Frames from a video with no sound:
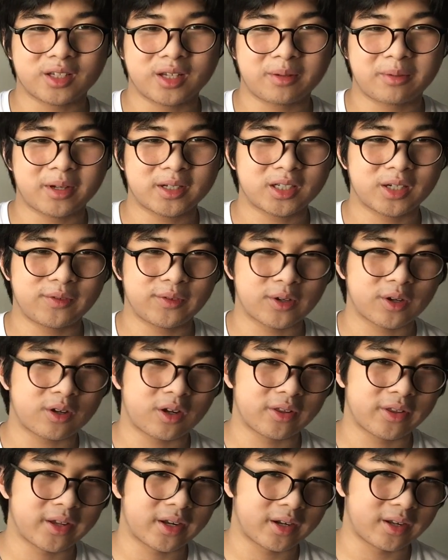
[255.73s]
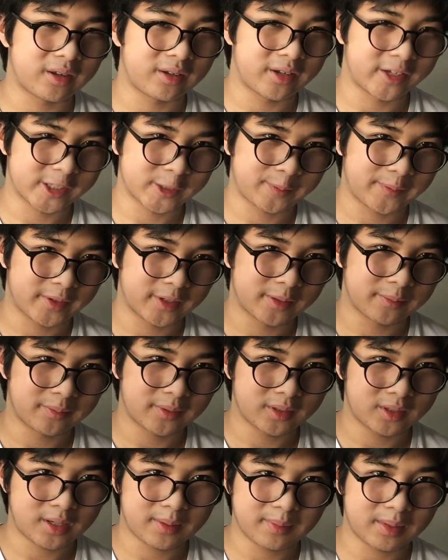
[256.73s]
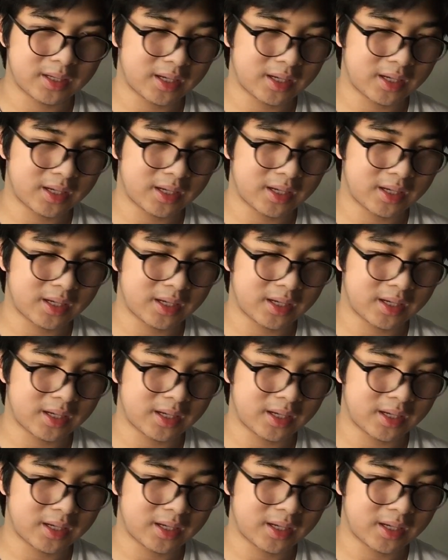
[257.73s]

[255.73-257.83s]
I'm not sure if you can call that a Les Paul, but I mean,